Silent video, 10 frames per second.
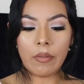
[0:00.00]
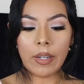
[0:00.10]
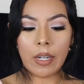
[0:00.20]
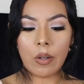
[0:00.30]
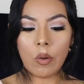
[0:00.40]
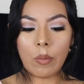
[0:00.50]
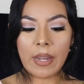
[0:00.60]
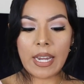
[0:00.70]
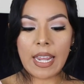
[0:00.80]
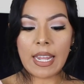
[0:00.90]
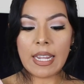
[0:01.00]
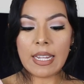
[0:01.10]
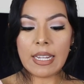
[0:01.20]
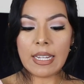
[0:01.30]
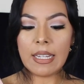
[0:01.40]
If I can open
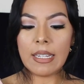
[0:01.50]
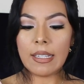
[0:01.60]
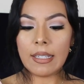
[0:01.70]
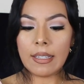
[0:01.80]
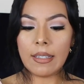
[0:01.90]
it.